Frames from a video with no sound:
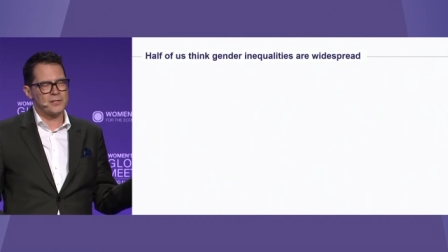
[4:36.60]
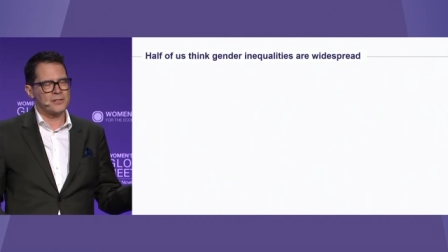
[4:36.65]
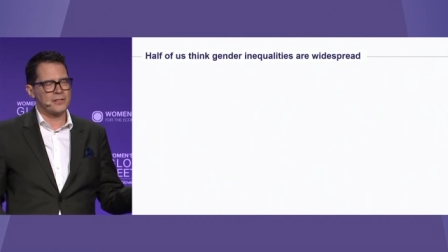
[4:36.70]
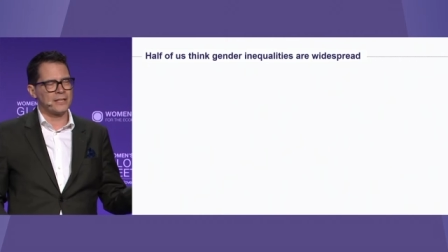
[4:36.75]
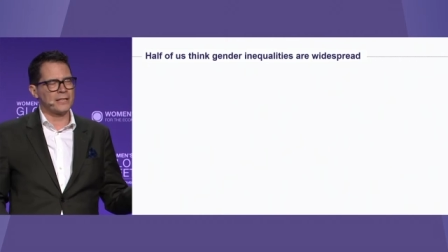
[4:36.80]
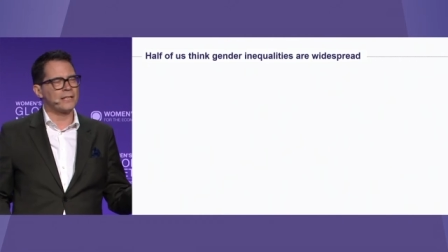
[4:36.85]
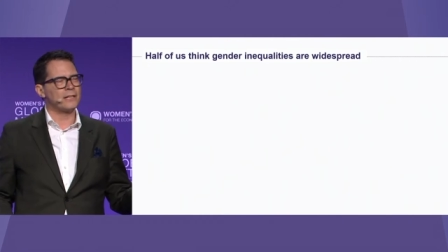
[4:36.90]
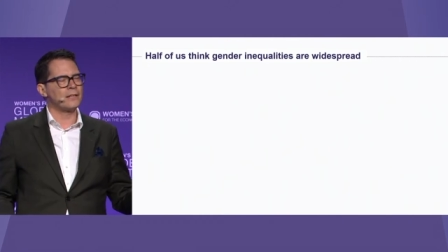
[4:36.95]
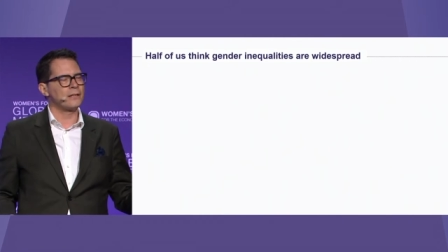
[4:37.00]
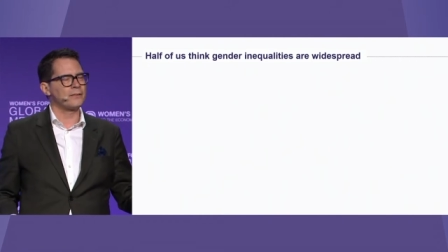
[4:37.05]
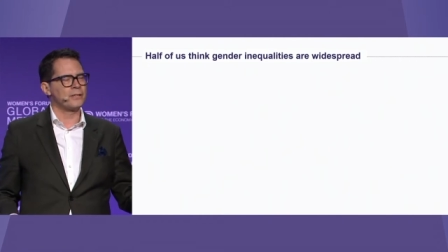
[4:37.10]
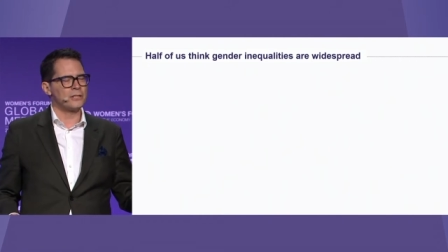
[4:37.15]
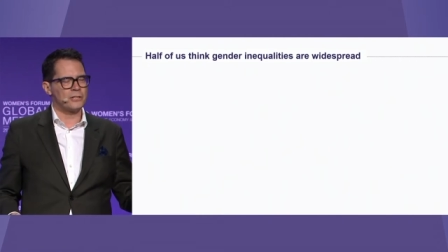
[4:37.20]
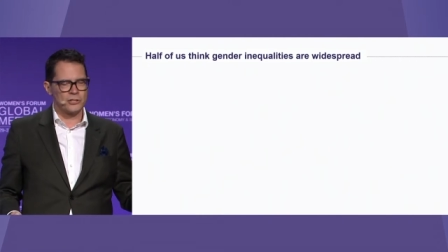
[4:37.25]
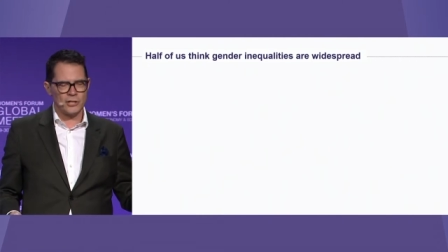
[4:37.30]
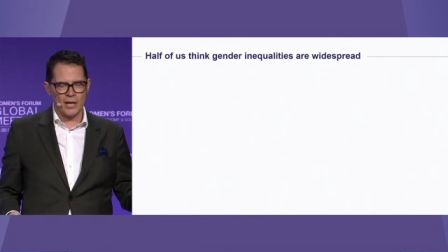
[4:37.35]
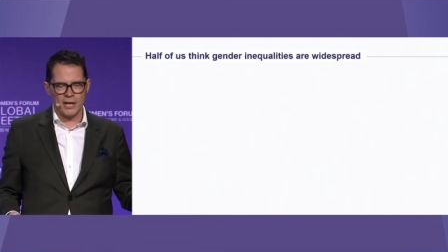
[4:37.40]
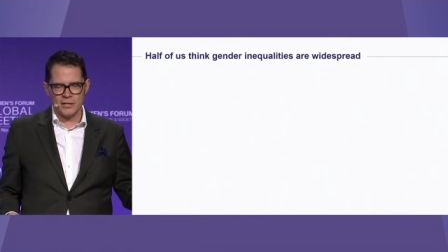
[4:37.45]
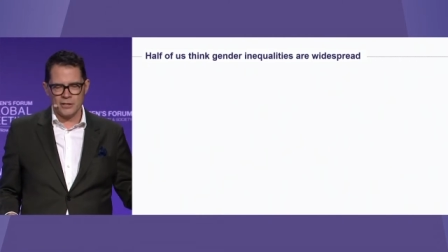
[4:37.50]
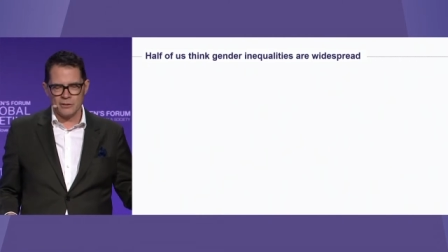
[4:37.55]
think that
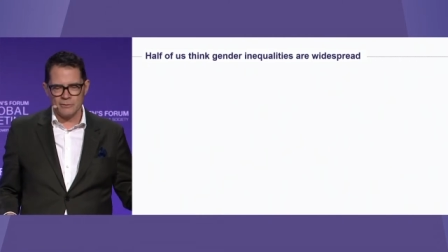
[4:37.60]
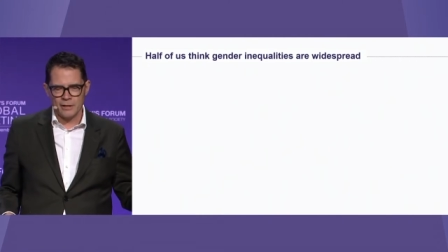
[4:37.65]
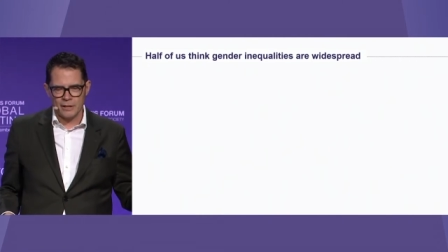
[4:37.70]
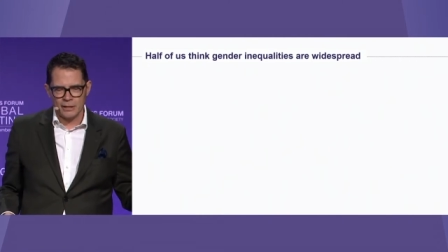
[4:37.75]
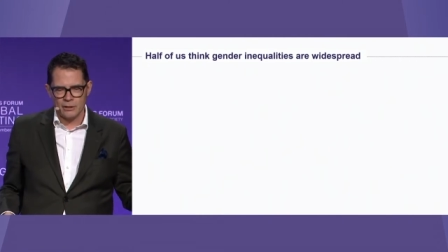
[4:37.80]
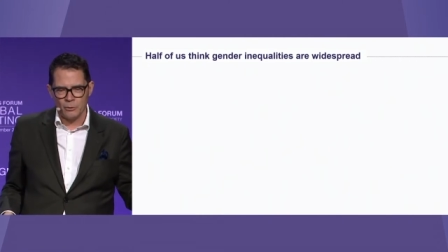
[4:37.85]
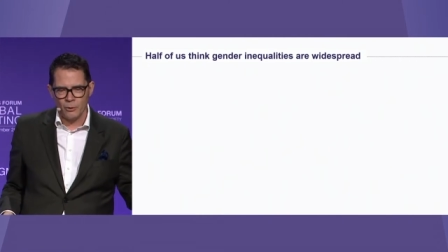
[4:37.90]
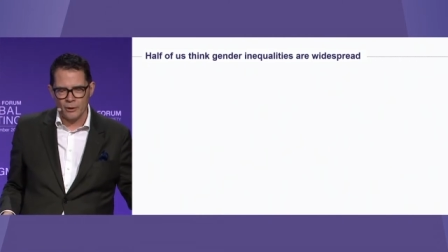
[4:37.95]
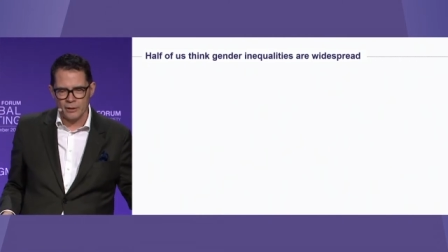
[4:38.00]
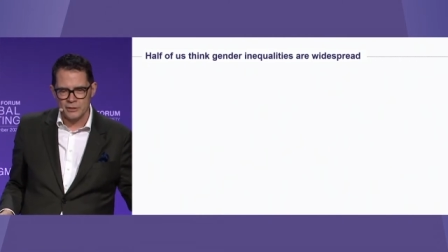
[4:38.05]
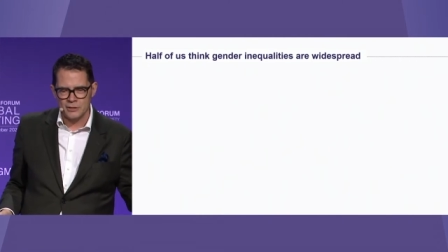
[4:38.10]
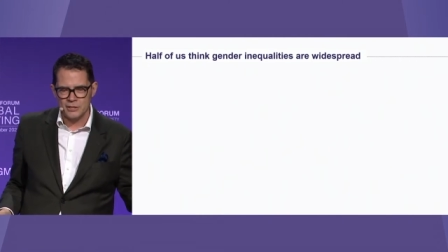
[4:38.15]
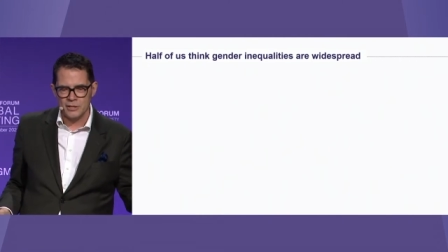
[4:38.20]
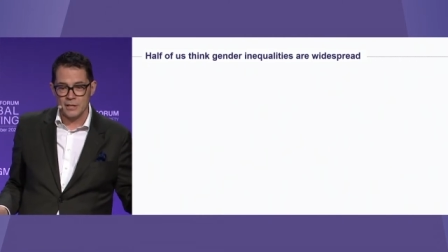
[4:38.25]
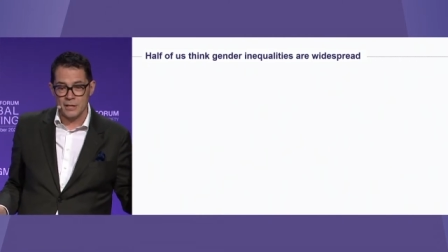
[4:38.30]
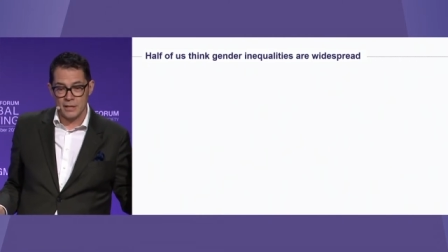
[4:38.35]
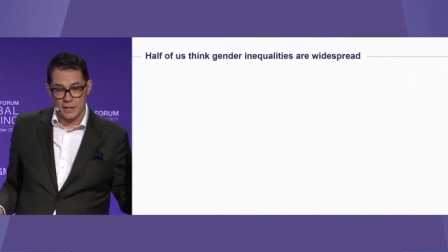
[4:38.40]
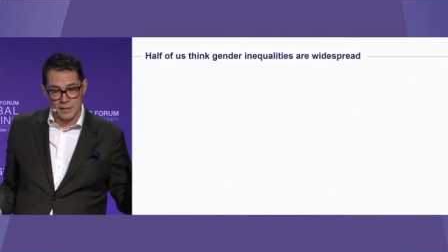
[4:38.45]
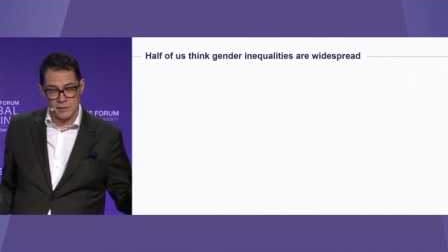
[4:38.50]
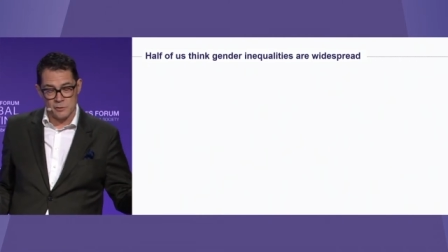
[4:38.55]
gender inequality
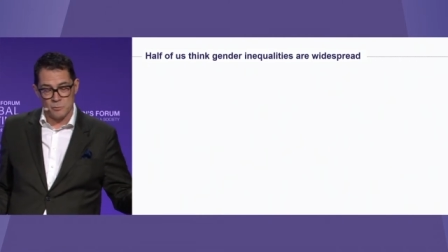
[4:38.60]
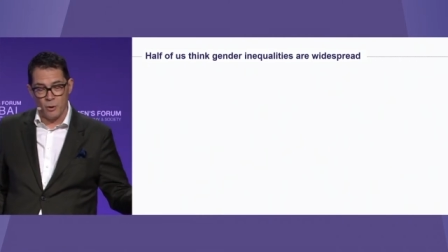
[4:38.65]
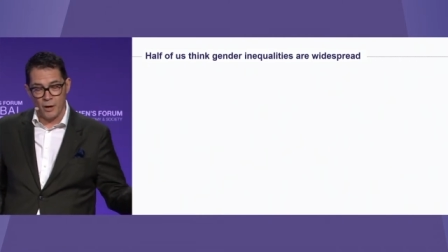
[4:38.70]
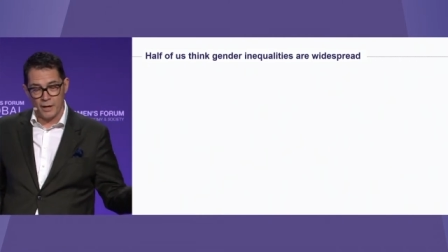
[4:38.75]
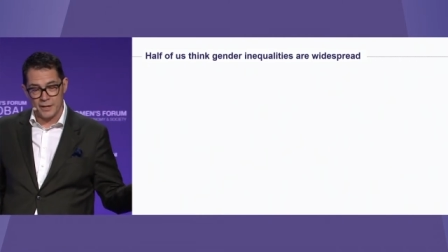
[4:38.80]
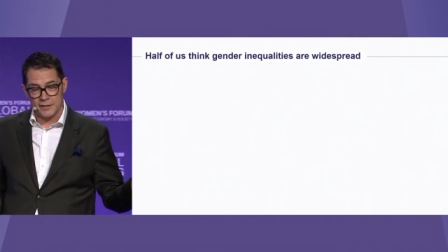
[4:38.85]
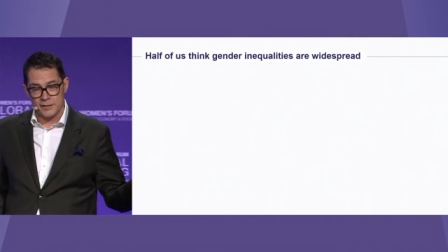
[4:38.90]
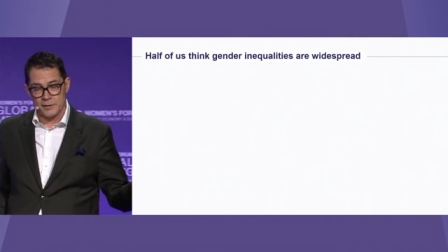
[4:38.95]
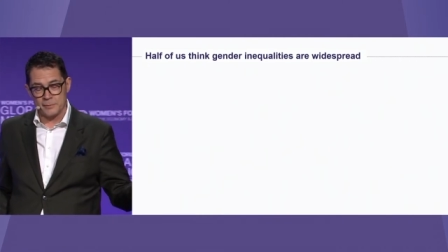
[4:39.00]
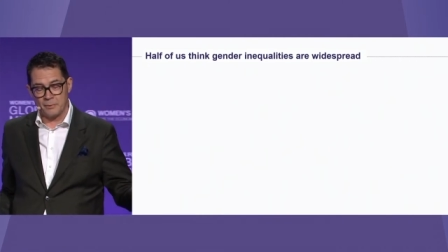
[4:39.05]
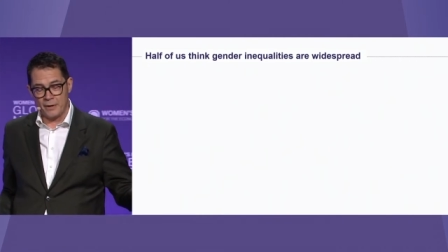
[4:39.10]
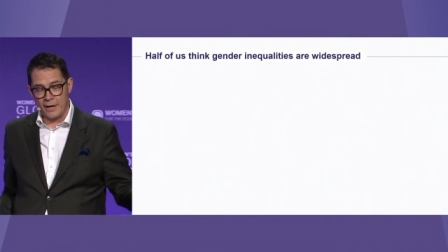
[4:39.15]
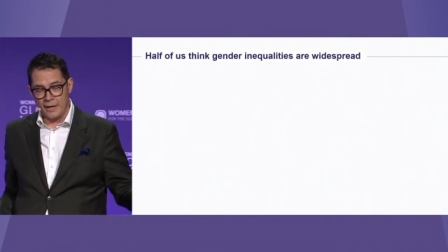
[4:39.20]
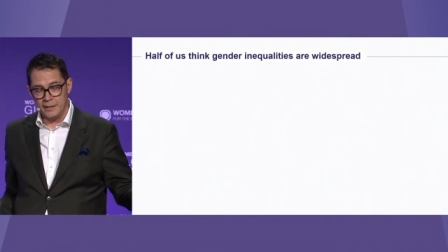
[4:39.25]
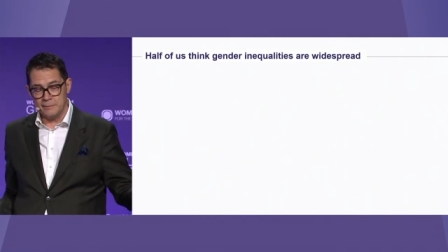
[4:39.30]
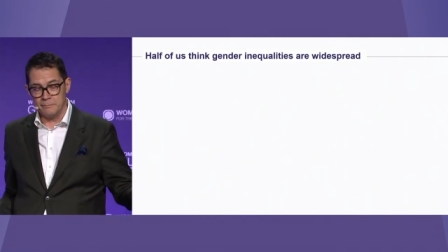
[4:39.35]
is widespread.